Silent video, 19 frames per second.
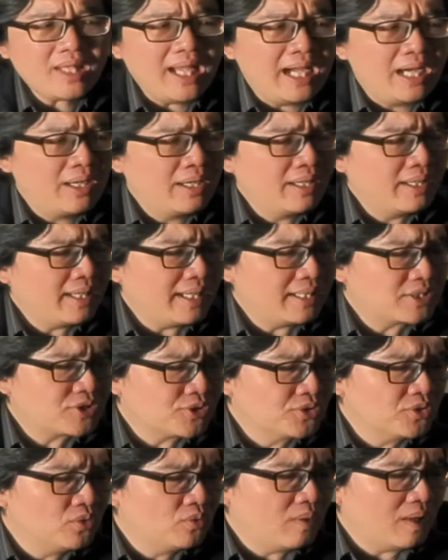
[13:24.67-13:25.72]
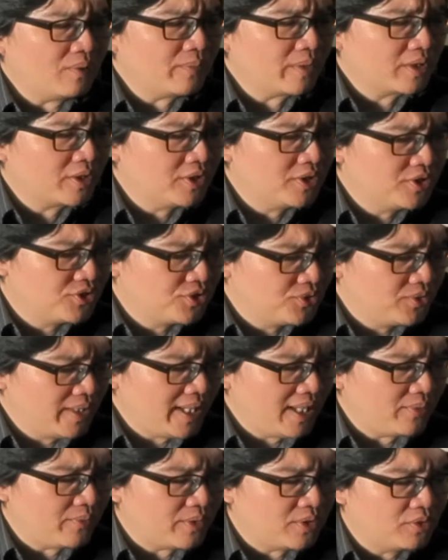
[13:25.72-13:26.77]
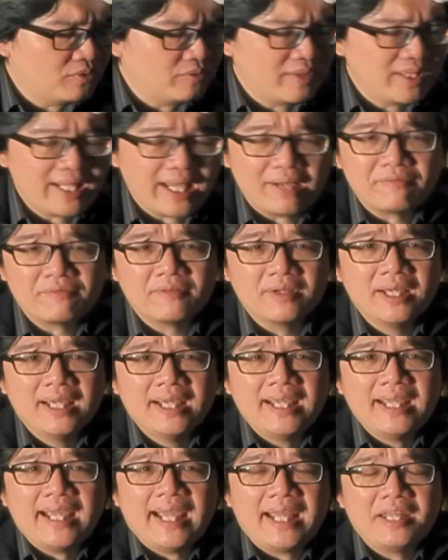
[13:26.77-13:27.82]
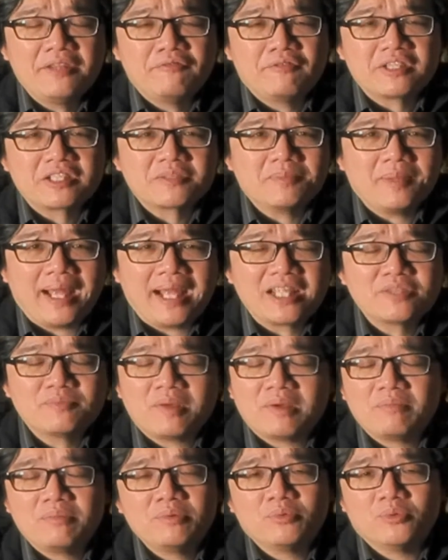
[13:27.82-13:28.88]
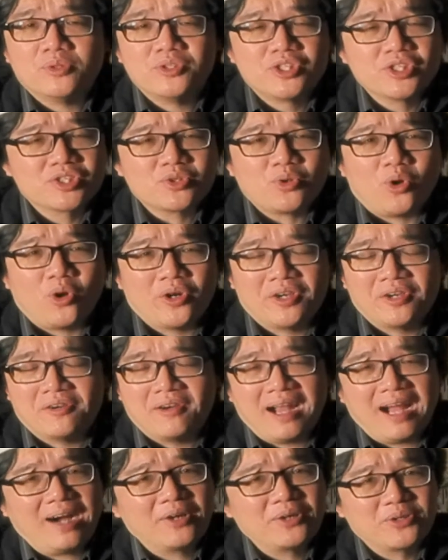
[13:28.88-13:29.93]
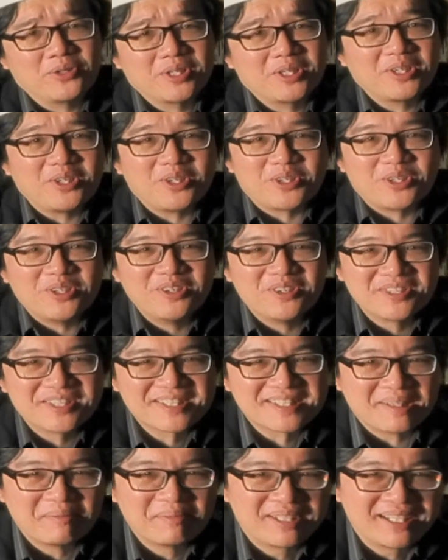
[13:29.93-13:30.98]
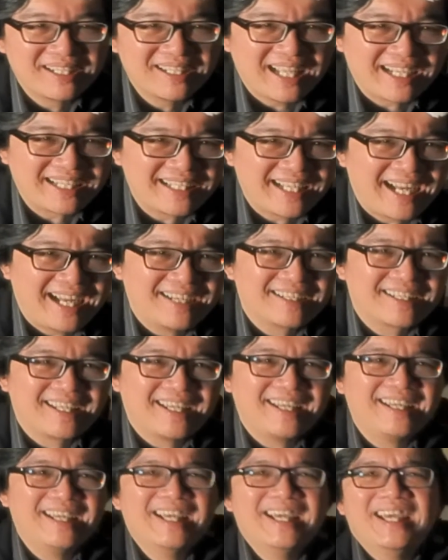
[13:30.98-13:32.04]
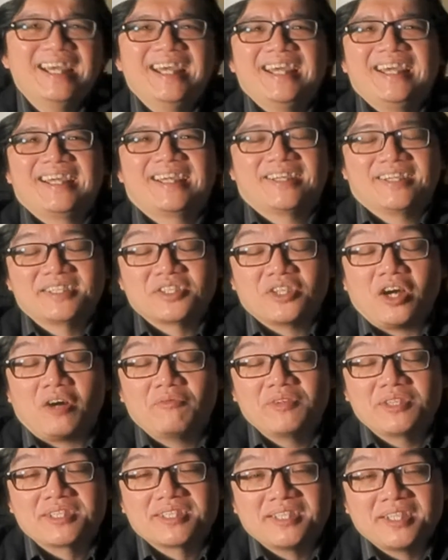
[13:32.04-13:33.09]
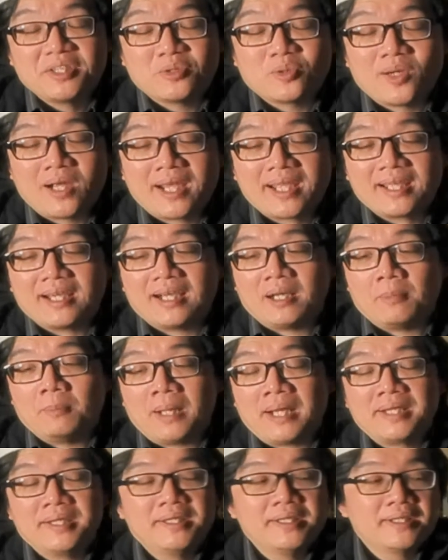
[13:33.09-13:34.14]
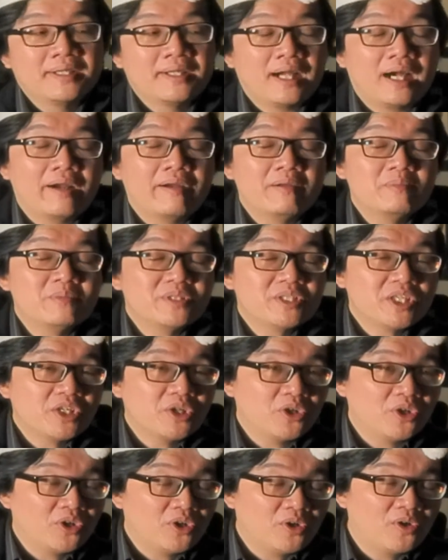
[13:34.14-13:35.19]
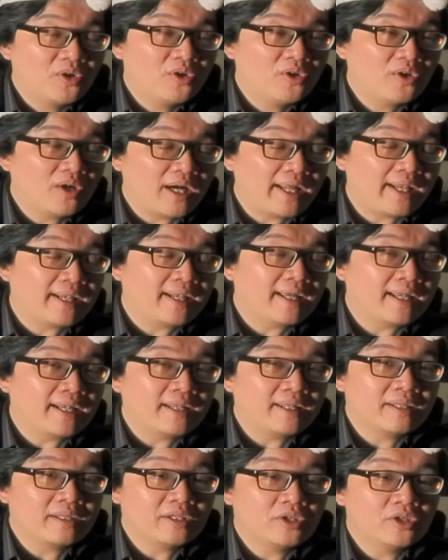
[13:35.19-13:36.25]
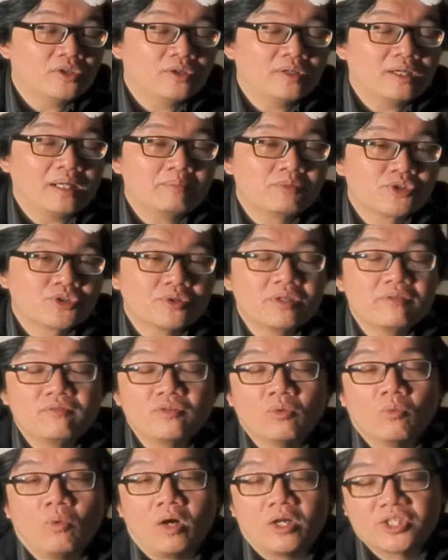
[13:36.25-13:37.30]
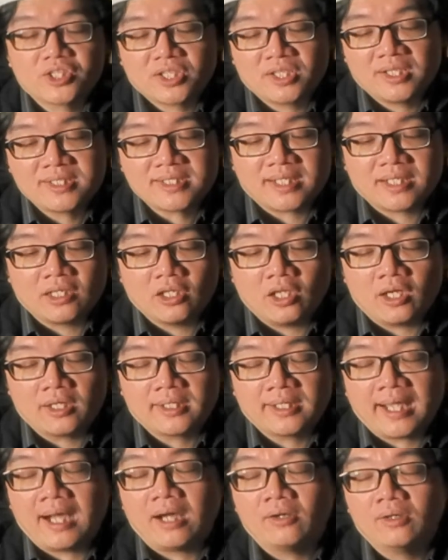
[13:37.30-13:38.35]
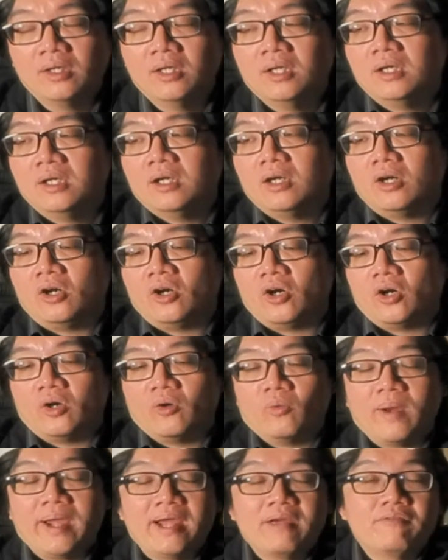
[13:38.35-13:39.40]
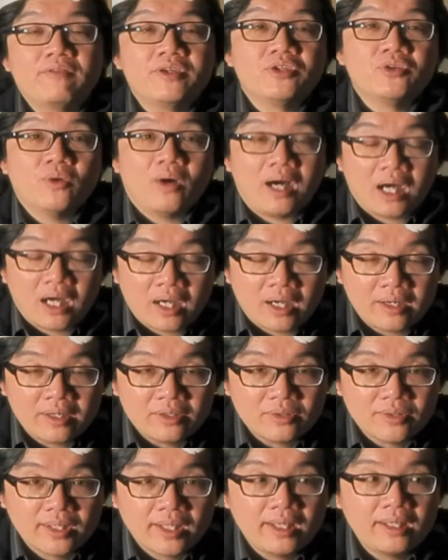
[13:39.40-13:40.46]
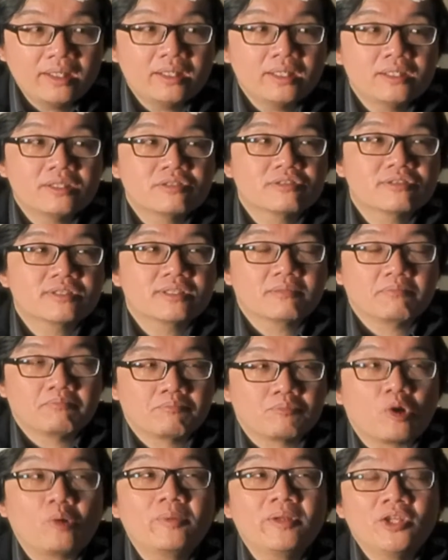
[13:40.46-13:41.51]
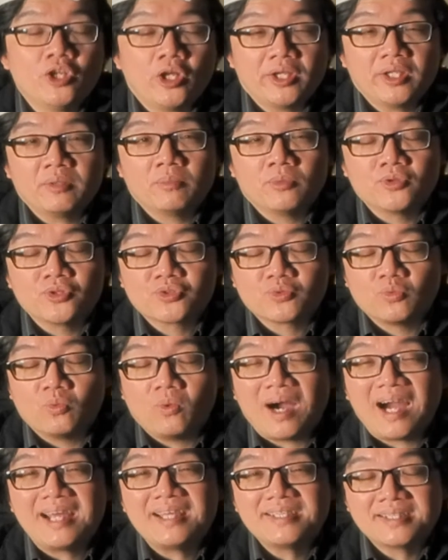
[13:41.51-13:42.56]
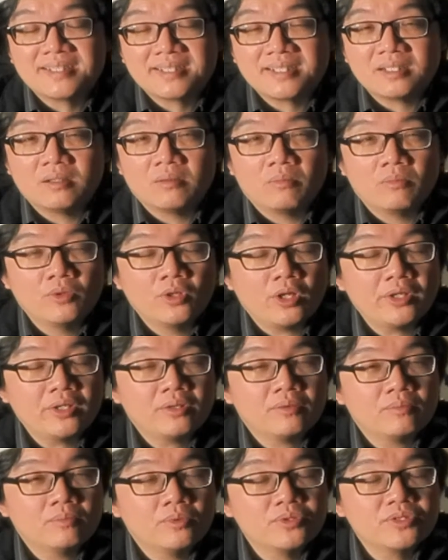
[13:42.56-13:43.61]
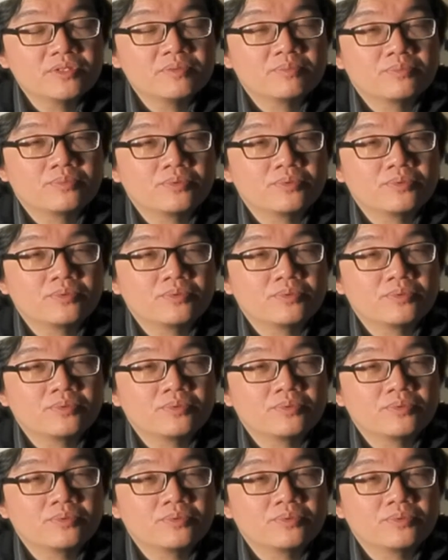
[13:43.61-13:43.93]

I don't know what we're gonna do yet. We don't really have any fixed plans. Maybe we'll just order out or something like that, okay? Because obviously, right, under RMCO and you know, I'm sure if you're watching this under lockdown or wherever you are, okay, it's probably not the most wisest and not the most